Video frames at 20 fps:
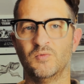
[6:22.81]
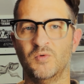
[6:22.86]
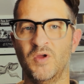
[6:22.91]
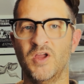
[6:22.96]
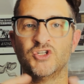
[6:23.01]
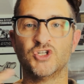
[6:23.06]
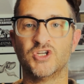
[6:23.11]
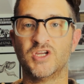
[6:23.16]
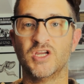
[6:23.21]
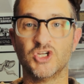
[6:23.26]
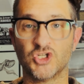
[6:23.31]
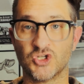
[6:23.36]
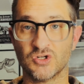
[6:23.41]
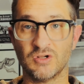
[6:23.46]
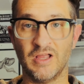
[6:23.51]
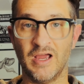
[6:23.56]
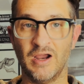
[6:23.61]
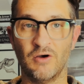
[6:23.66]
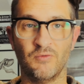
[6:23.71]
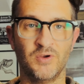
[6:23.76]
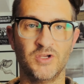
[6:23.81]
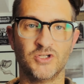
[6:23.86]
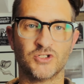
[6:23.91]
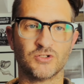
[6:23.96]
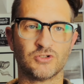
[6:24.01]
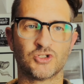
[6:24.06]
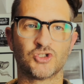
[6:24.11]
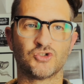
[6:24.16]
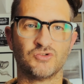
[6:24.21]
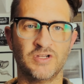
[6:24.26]
educational outreach
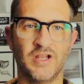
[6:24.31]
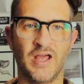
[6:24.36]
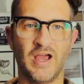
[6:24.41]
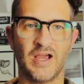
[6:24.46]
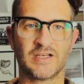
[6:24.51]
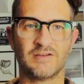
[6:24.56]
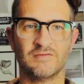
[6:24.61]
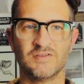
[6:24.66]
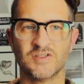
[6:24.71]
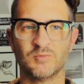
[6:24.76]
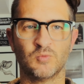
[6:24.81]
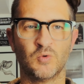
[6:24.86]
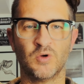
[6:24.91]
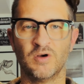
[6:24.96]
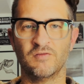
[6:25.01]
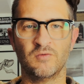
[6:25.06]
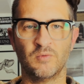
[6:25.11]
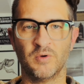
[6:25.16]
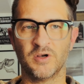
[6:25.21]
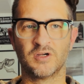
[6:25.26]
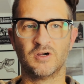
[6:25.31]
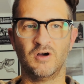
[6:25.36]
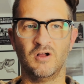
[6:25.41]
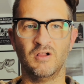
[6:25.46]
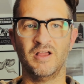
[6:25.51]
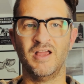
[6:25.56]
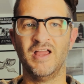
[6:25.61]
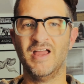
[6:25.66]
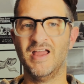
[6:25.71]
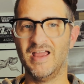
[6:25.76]
or street activism, whatever you want to
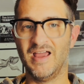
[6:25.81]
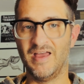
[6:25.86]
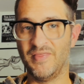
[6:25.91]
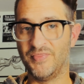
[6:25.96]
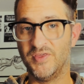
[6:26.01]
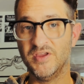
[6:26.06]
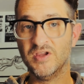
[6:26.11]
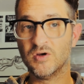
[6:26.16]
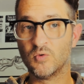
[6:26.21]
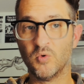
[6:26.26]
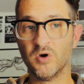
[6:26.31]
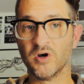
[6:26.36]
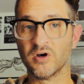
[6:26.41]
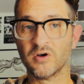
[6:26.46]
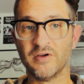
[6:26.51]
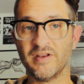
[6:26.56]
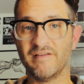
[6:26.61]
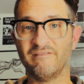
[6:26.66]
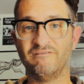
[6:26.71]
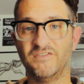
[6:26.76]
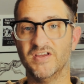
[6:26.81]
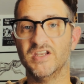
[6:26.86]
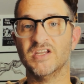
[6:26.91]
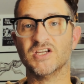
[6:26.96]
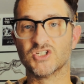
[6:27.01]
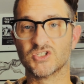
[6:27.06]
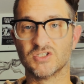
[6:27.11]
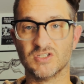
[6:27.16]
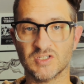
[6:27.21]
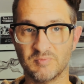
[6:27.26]
call it, and think we're going to
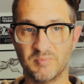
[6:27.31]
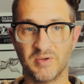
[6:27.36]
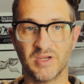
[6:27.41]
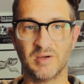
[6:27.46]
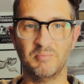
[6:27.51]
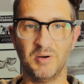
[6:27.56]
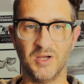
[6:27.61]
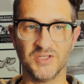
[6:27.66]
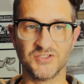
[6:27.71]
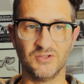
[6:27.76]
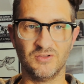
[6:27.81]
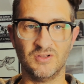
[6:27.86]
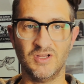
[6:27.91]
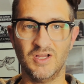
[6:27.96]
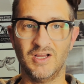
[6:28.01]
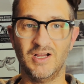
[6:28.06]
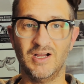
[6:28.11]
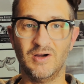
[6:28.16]
finish this big puzzle.